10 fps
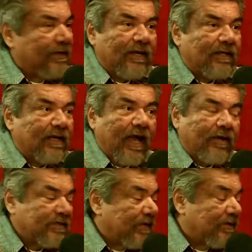The guy
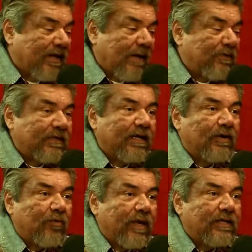goes, "Hey, you can't put that
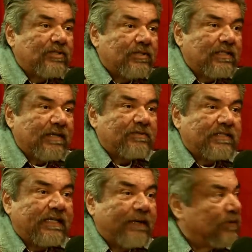on a wedge," because I was
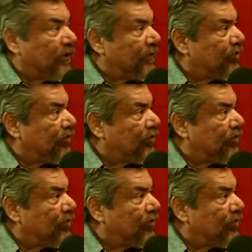going to give him the